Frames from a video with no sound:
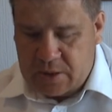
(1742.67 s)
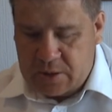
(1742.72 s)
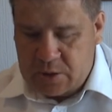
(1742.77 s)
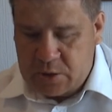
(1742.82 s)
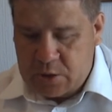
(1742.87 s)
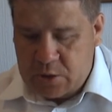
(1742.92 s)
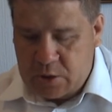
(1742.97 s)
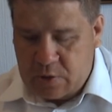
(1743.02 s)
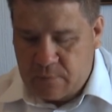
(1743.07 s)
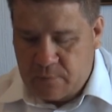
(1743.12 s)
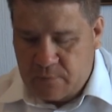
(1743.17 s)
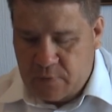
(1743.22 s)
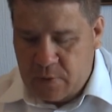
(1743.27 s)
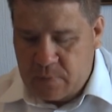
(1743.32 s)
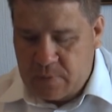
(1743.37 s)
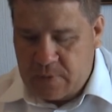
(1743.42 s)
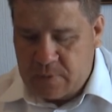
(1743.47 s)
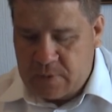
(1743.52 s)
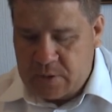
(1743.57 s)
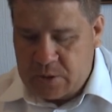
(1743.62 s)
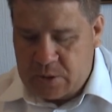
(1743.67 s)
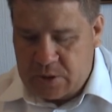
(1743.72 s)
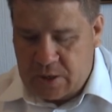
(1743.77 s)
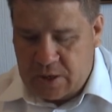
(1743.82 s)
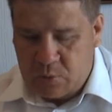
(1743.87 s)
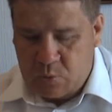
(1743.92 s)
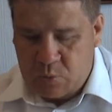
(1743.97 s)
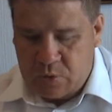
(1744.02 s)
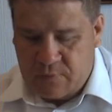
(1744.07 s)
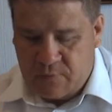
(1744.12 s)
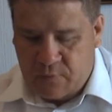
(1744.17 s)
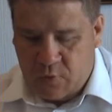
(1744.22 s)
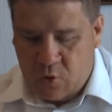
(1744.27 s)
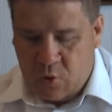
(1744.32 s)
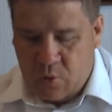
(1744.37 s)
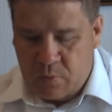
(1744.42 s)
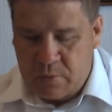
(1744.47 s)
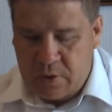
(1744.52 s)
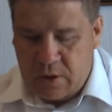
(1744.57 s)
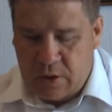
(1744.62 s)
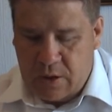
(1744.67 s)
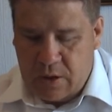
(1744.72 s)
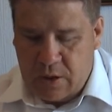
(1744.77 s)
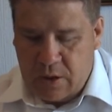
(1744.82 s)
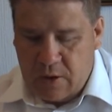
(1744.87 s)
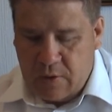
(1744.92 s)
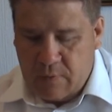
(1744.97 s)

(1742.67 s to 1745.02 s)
Tacitus confirmed that this sect was formed